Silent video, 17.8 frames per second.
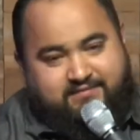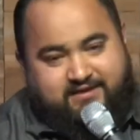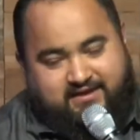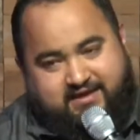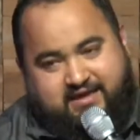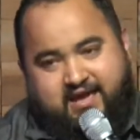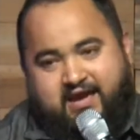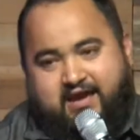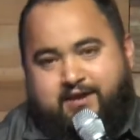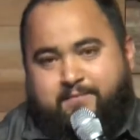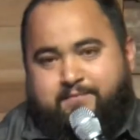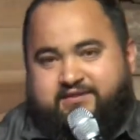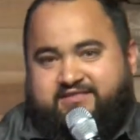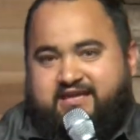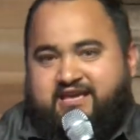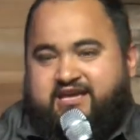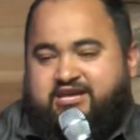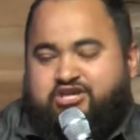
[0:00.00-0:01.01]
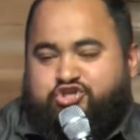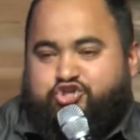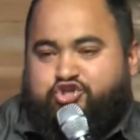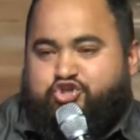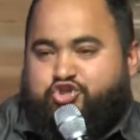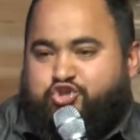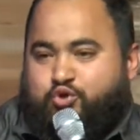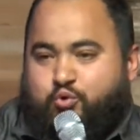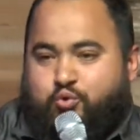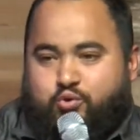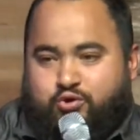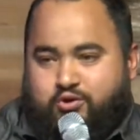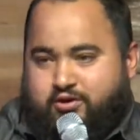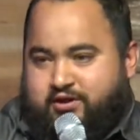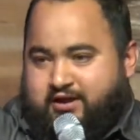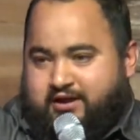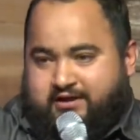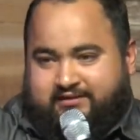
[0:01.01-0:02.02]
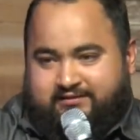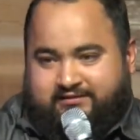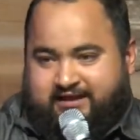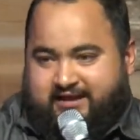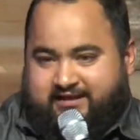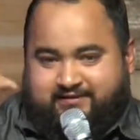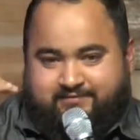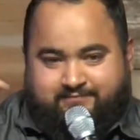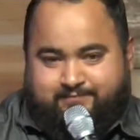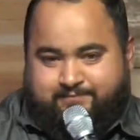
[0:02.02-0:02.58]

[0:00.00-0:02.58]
They can't, but they can soar like